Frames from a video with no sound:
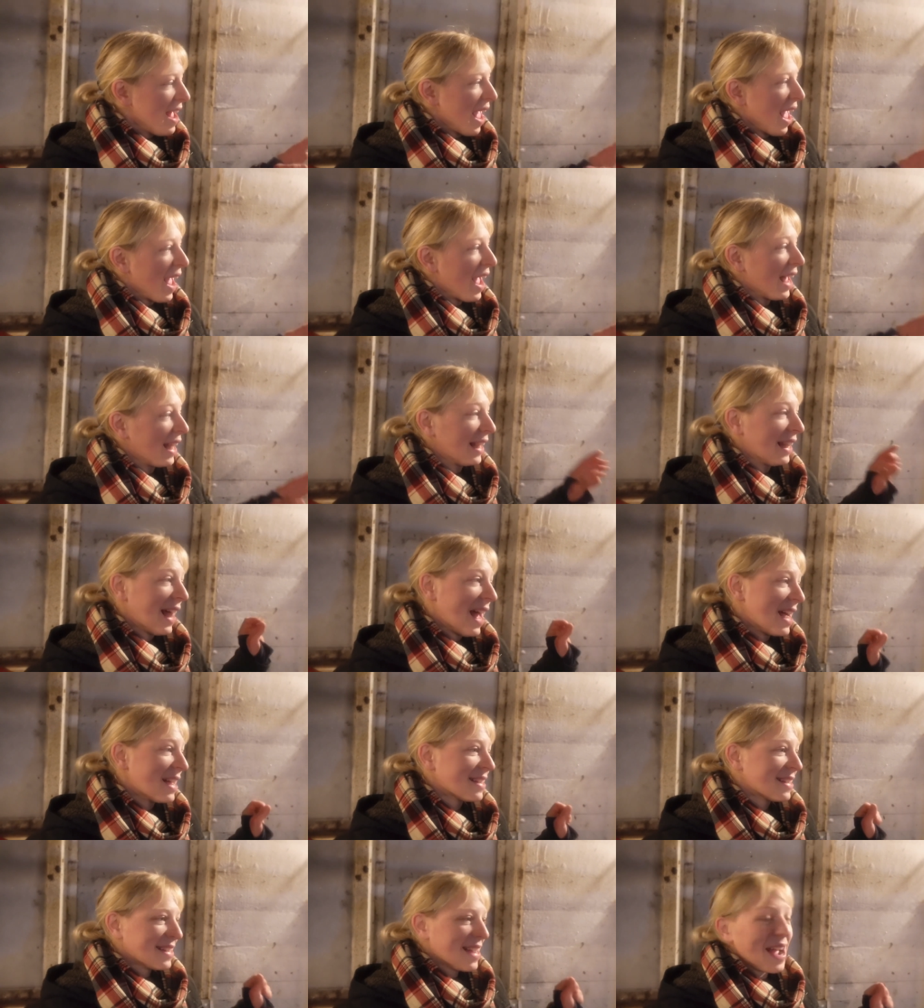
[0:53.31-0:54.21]
And
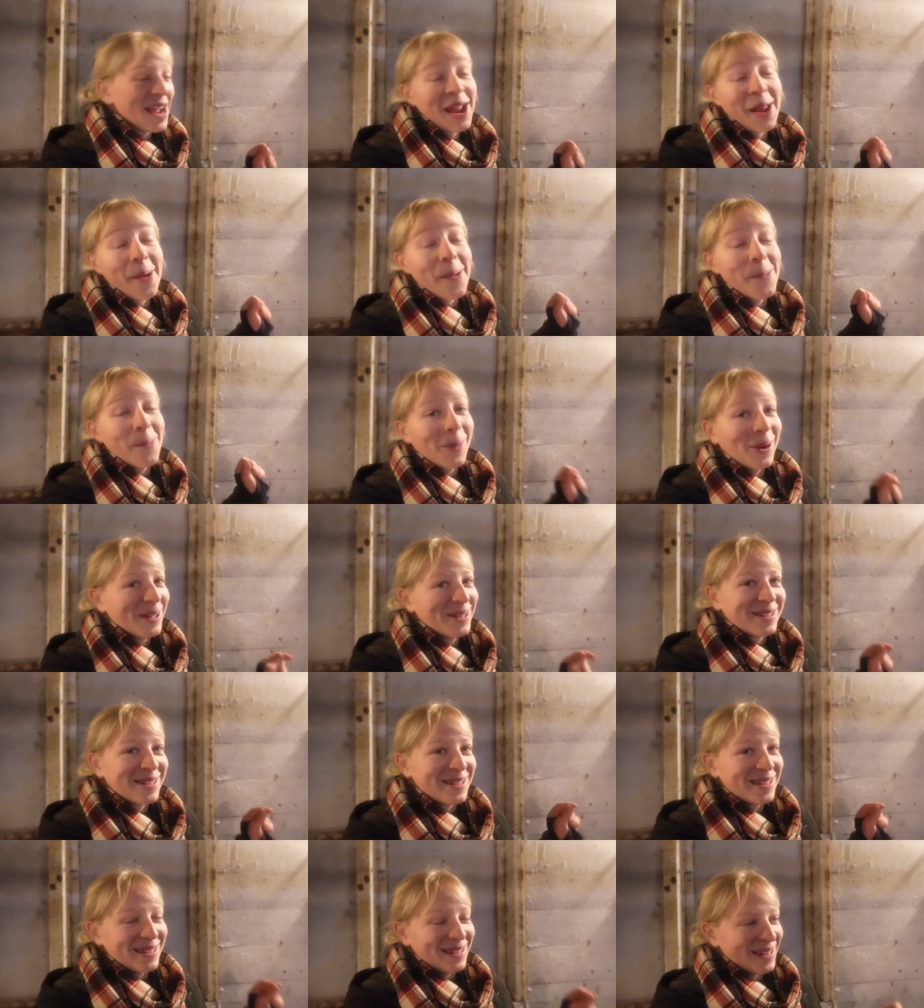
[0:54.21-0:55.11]
last night
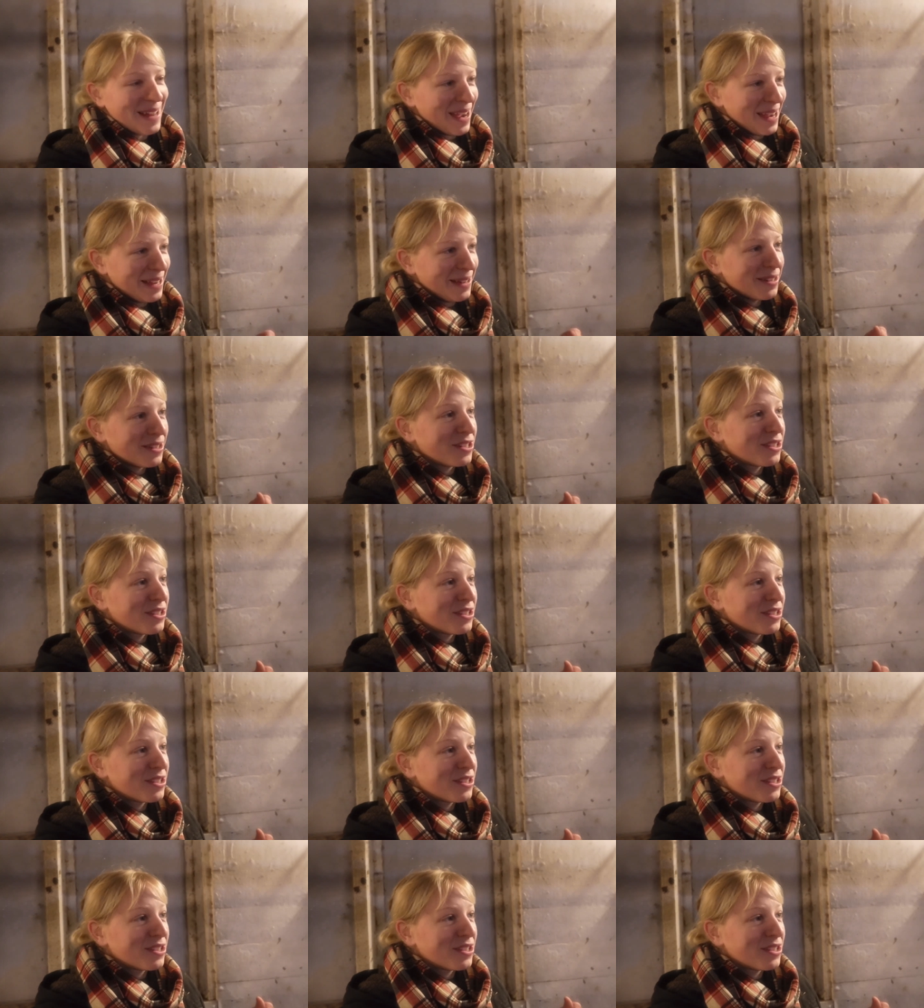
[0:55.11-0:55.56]
was the night.